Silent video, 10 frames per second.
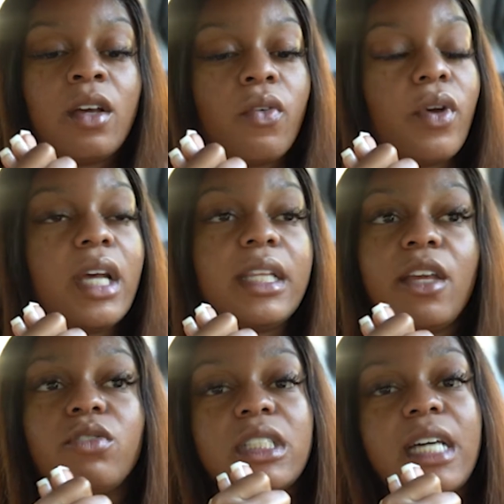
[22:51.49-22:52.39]
Really,
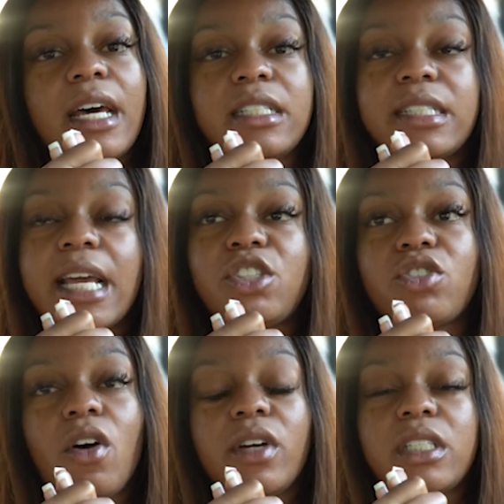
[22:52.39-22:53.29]
you just gotta stay
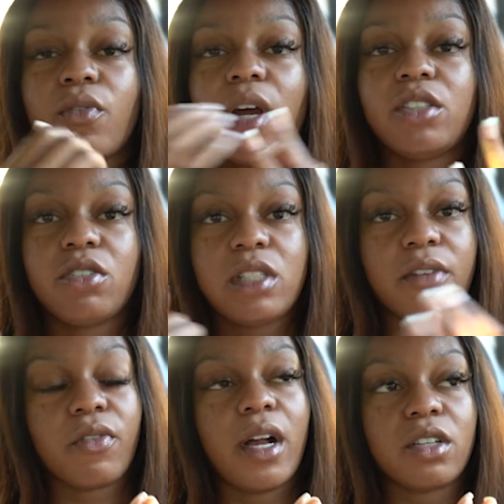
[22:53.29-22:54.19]
strong and surround
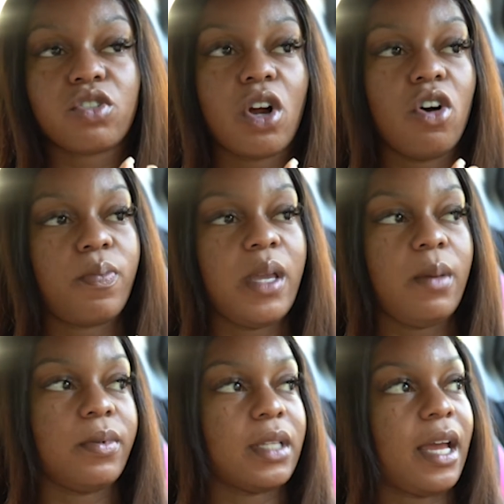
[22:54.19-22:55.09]
yourself around strong
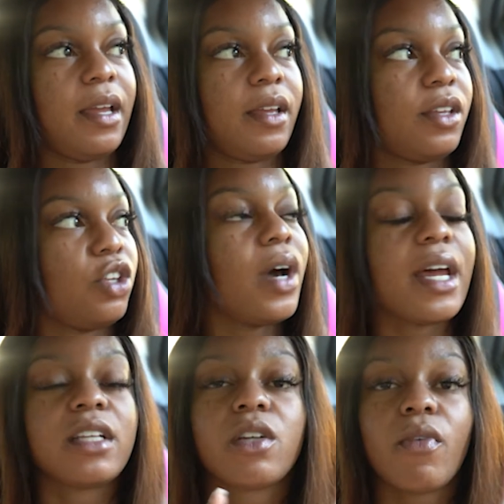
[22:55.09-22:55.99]
people. Like, you
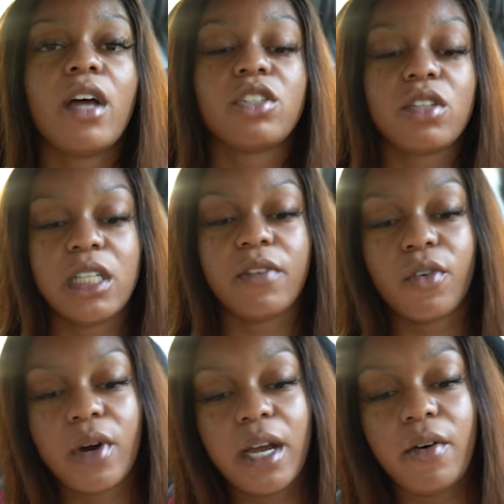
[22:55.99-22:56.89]
gotta surround yourself
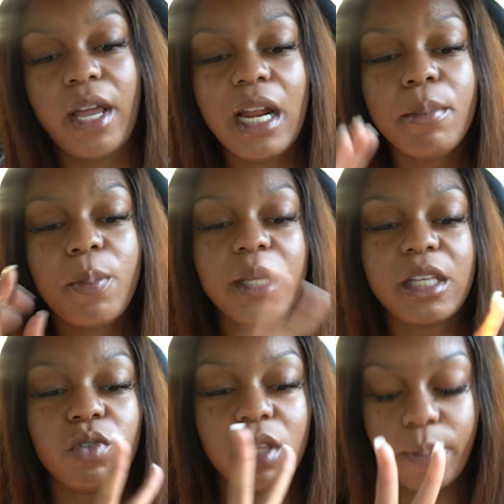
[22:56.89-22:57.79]
around, and I'm gonna put
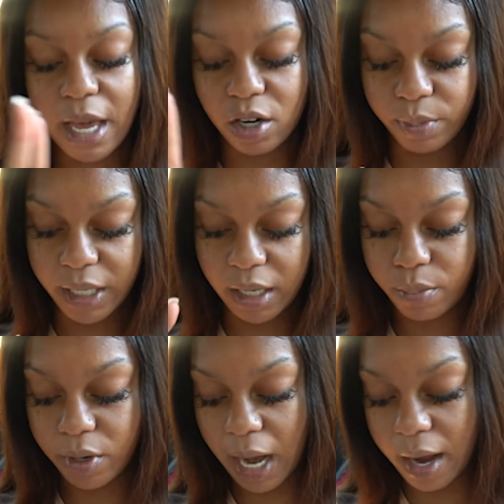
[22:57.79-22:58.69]
this with the battle buddy
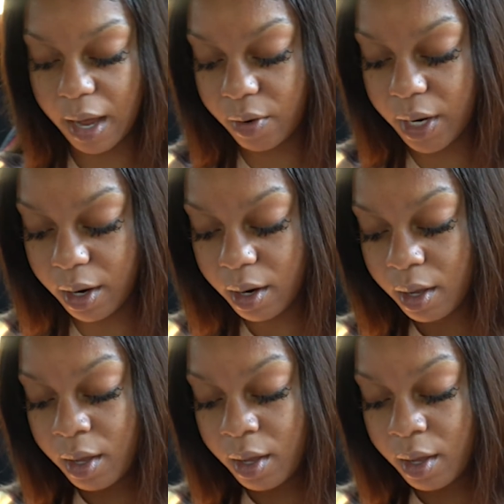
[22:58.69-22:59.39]
point I got on here.